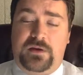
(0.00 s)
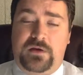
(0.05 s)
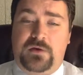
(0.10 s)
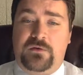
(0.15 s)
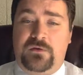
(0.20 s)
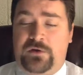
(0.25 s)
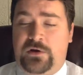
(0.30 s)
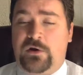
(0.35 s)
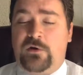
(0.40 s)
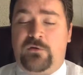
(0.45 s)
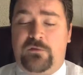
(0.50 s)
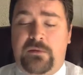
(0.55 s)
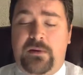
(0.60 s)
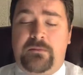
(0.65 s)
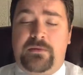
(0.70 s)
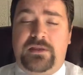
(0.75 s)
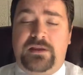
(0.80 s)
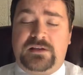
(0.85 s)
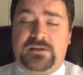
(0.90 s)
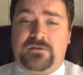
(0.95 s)
You
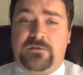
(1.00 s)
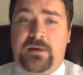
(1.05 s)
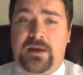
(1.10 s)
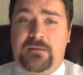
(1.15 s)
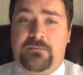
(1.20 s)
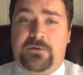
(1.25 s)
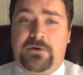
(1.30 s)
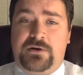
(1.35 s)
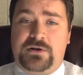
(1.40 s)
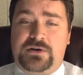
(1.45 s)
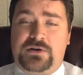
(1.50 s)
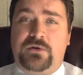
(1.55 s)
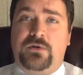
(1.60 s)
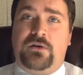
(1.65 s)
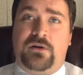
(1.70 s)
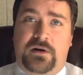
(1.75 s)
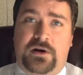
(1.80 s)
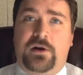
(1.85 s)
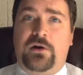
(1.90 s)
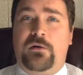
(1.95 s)
remember this from A-Push,
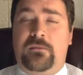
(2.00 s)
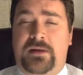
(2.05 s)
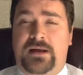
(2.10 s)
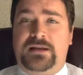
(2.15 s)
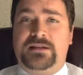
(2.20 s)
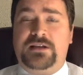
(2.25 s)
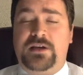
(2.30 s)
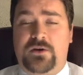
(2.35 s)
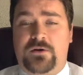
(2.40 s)
or Monty.